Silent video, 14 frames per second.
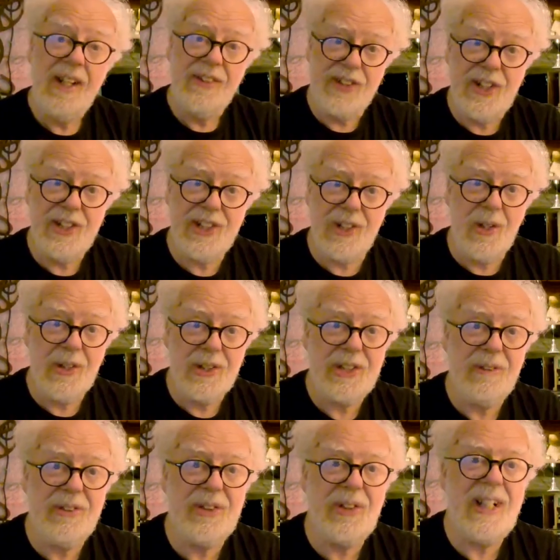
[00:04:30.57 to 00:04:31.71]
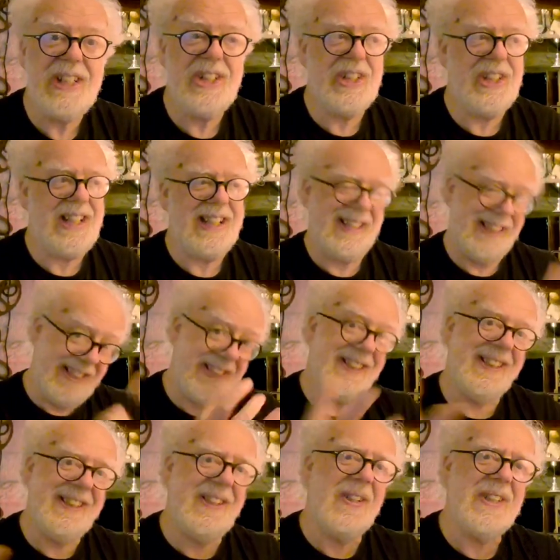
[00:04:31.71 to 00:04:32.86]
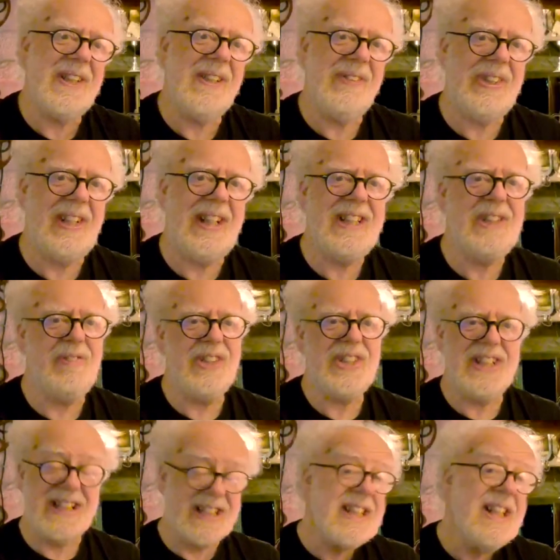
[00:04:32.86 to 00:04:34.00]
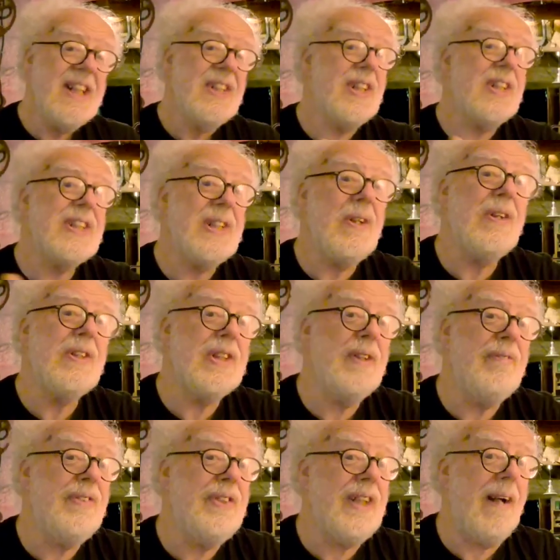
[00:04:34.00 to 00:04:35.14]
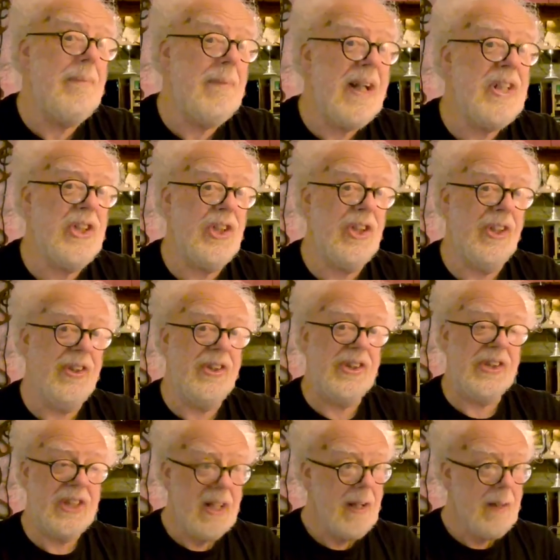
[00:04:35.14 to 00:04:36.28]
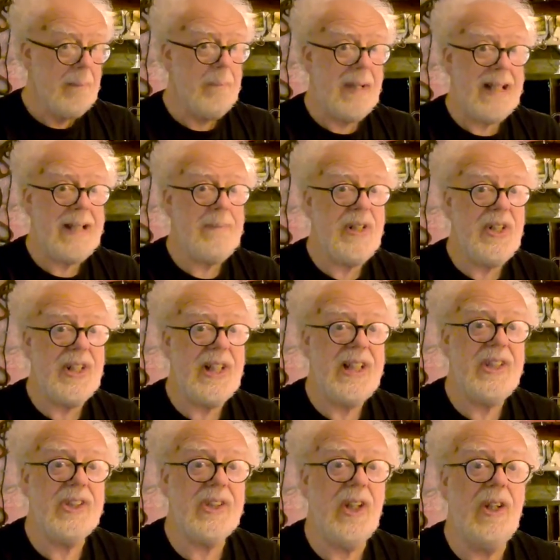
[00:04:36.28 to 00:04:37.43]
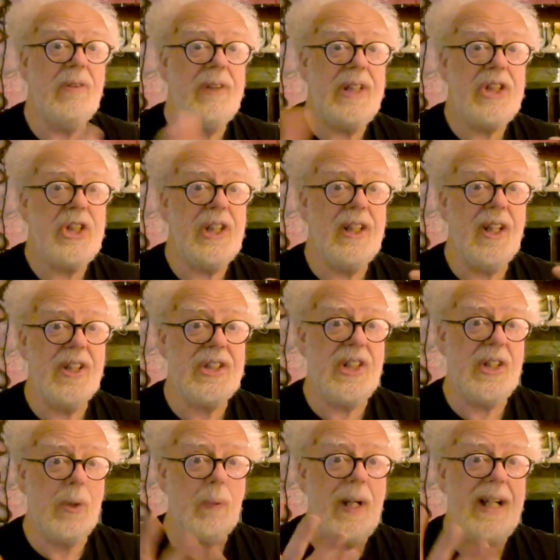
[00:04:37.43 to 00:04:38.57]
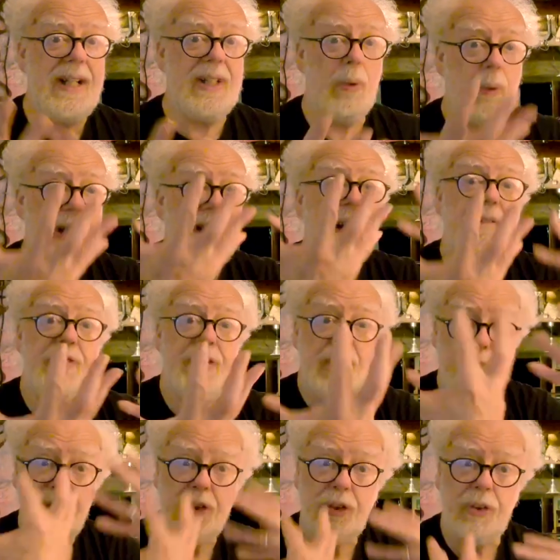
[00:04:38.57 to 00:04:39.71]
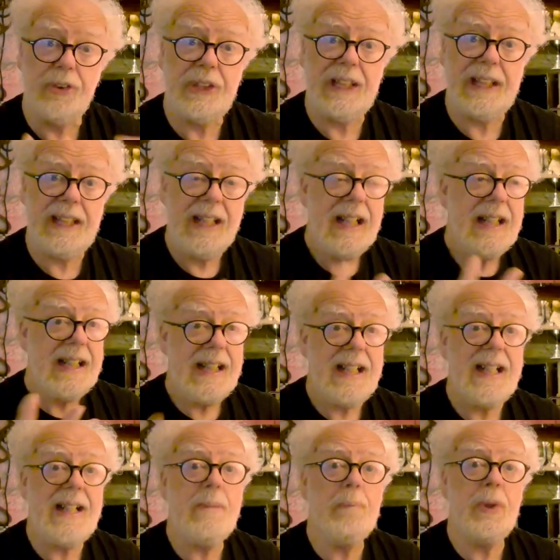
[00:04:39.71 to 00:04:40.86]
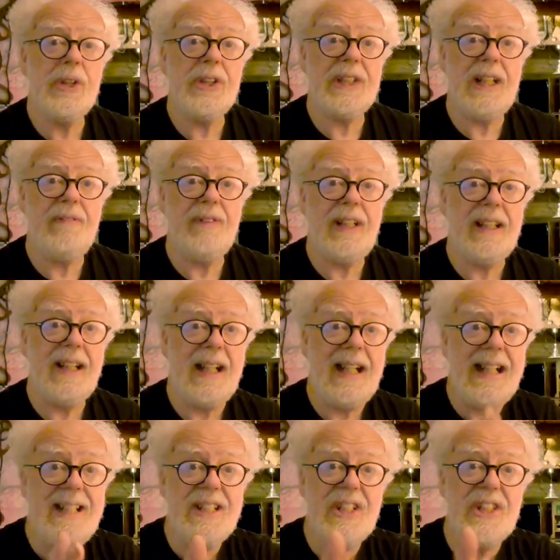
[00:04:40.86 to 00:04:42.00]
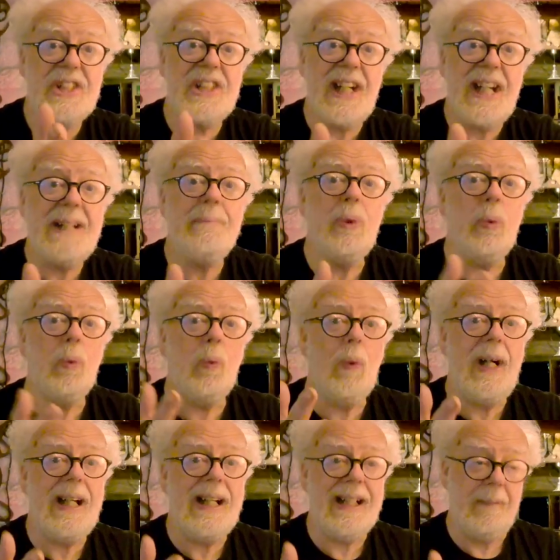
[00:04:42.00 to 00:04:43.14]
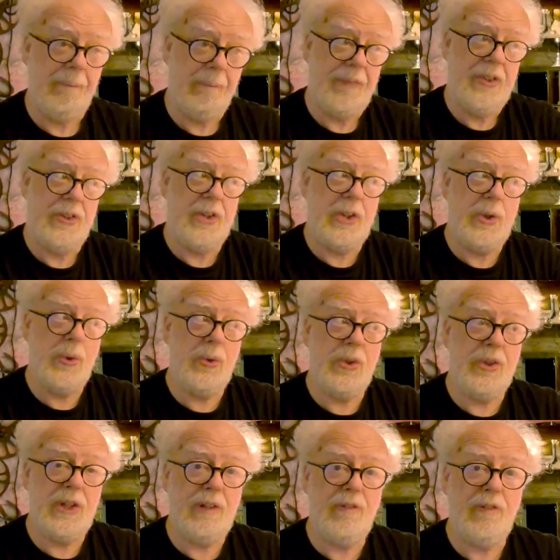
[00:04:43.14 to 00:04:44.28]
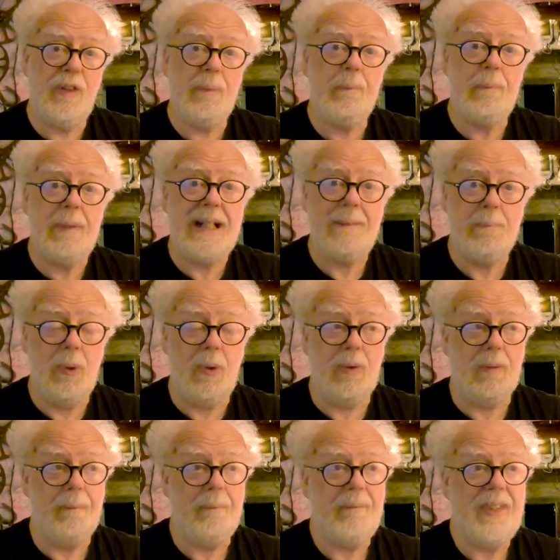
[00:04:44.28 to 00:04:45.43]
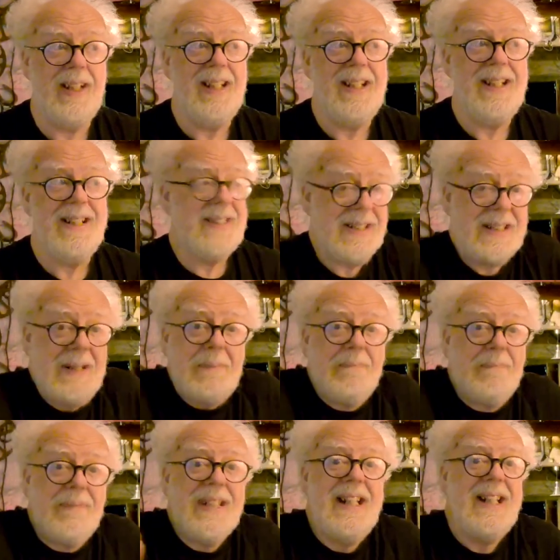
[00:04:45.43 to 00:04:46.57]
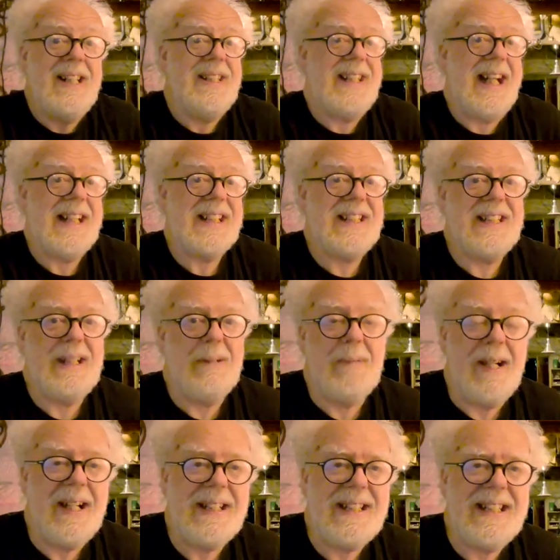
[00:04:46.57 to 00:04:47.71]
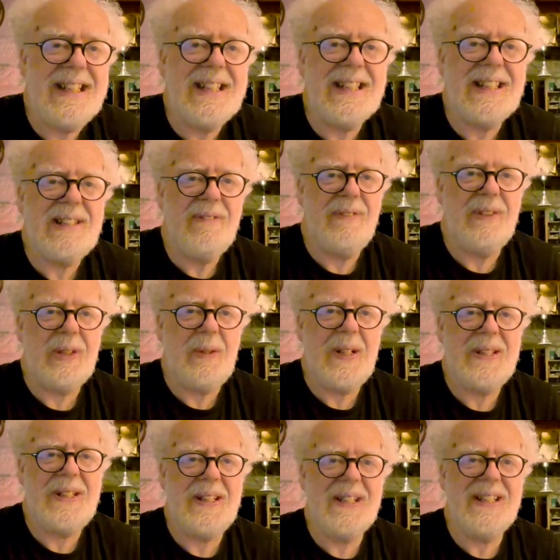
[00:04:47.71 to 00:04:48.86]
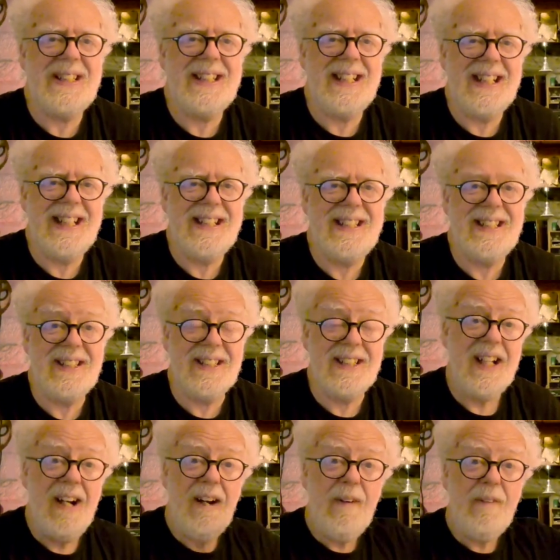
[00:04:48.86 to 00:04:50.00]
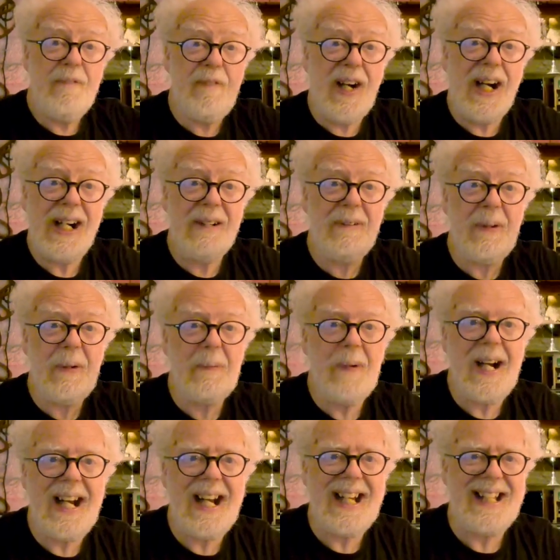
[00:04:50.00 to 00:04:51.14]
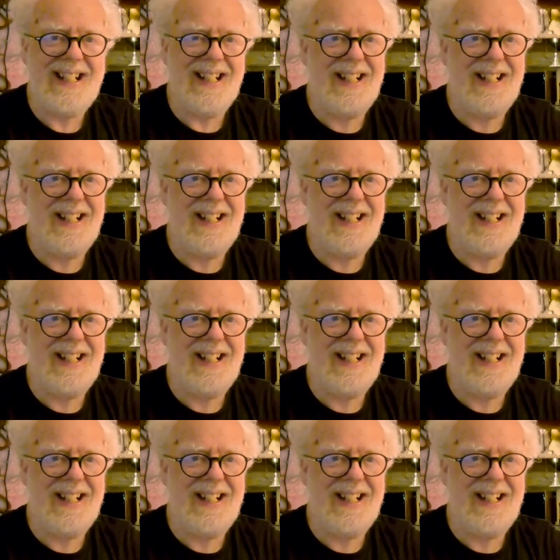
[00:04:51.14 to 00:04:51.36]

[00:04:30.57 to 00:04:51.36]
There's lots of strange things. There's lots of strange physics. There's lots of dimensions. Maybe things are reaching us in a way that we have difficulty in perceiving in the same way to different people. So, that's some ideas for questions and answers. Fire away.